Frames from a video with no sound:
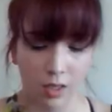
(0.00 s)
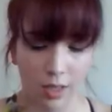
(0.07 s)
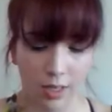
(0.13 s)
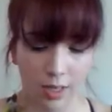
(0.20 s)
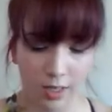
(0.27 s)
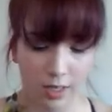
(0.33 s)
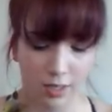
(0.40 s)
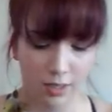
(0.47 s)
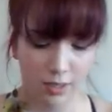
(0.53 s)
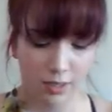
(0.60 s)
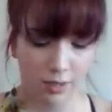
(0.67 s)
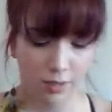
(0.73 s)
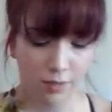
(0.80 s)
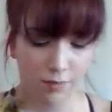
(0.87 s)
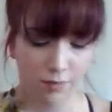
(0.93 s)

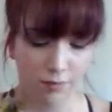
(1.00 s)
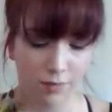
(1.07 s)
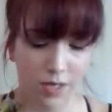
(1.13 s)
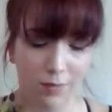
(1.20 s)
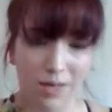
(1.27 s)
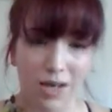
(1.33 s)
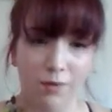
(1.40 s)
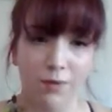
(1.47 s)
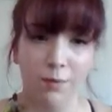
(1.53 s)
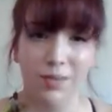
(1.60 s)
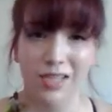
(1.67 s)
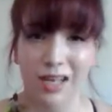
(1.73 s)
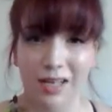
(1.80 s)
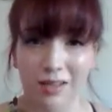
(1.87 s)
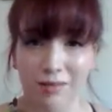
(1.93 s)
and I'm kind of
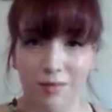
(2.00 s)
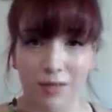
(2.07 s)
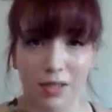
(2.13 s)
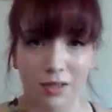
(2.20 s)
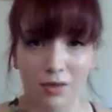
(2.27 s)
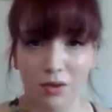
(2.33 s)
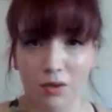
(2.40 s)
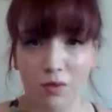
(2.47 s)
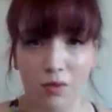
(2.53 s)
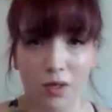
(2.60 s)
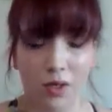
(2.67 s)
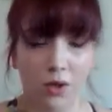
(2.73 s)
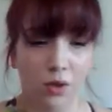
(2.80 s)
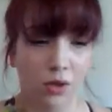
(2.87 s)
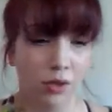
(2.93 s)
upset that you can
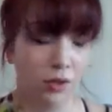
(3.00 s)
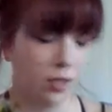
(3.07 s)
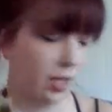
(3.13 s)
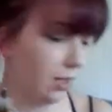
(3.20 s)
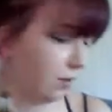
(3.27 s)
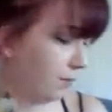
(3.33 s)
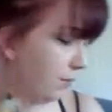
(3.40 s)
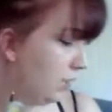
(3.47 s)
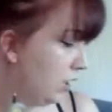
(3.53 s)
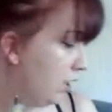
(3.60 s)
no longer get them.